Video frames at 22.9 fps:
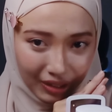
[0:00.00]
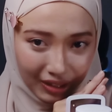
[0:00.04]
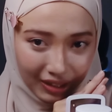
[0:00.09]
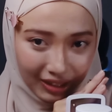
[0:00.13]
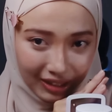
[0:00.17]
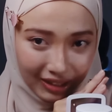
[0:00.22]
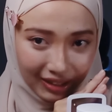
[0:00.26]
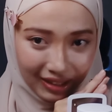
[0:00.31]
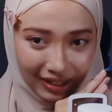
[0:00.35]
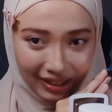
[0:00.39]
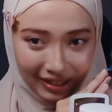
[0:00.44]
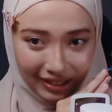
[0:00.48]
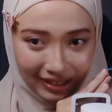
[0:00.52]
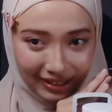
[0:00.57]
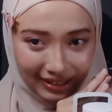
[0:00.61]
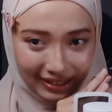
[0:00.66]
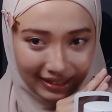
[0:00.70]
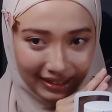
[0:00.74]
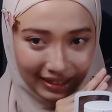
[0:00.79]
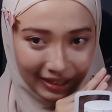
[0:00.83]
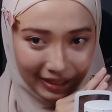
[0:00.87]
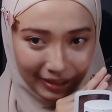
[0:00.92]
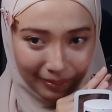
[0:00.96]
really
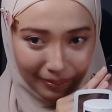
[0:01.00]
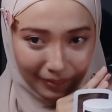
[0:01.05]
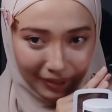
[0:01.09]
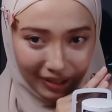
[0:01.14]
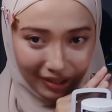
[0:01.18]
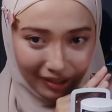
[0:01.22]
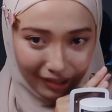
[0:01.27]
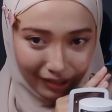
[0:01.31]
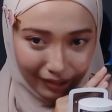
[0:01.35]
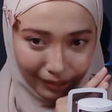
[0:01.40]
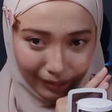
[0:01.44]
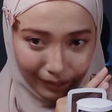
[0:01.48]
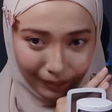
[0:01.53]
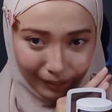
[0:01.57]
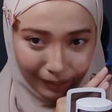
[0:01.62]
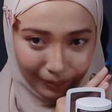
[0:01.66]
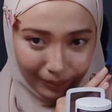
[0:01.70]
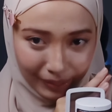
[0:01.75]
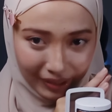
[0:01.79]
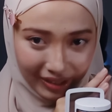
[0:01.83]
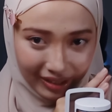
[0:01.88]
likes Himmel though,